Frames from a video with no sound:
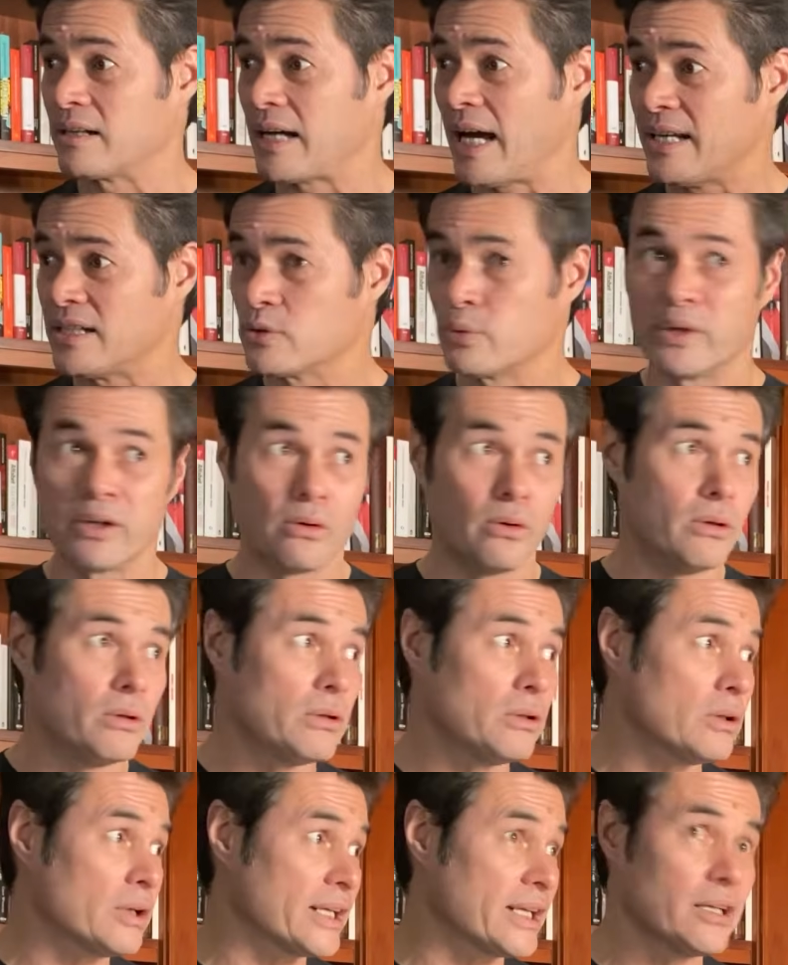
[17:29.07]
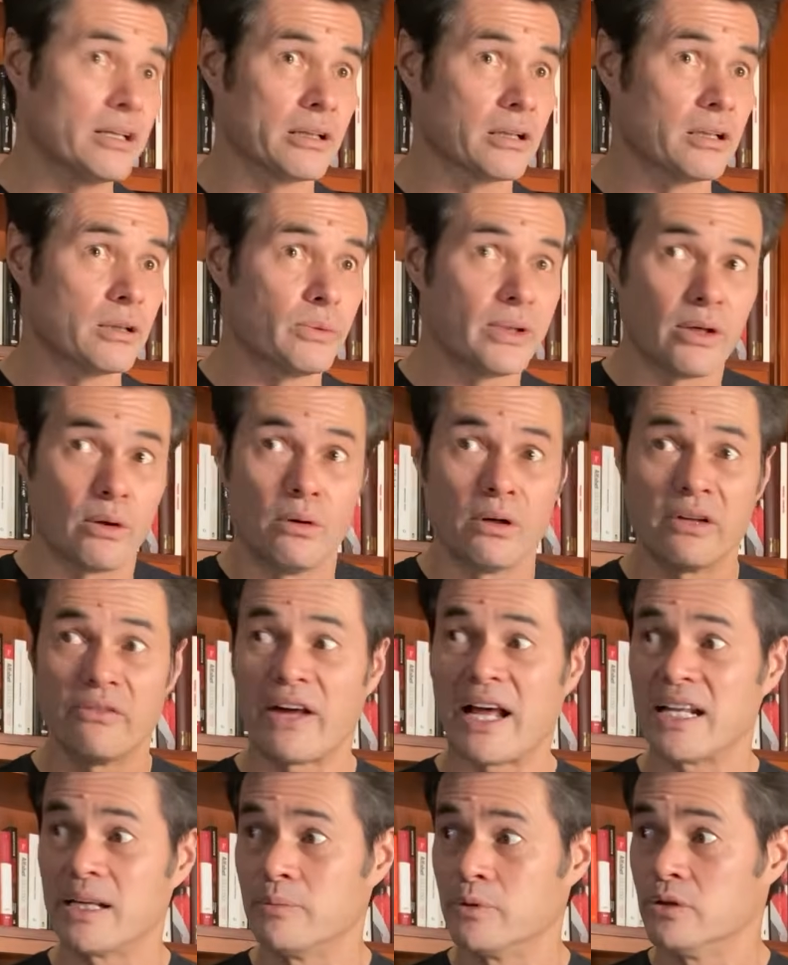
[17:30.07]
guys, we're all here, we all are
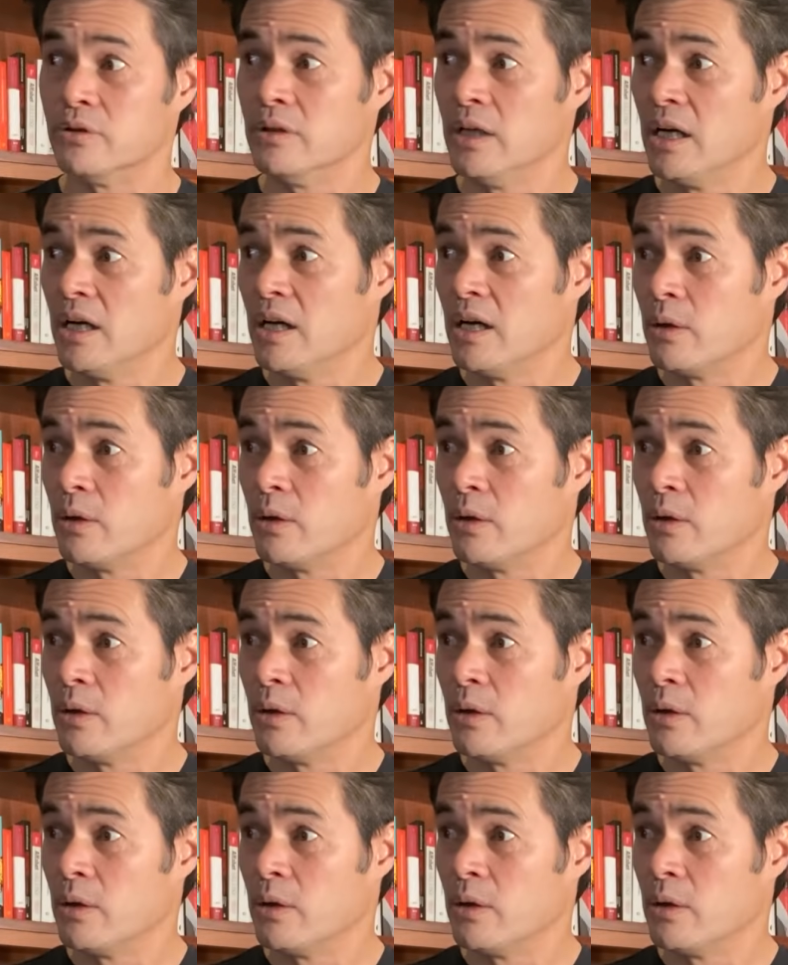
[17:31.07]
valuable,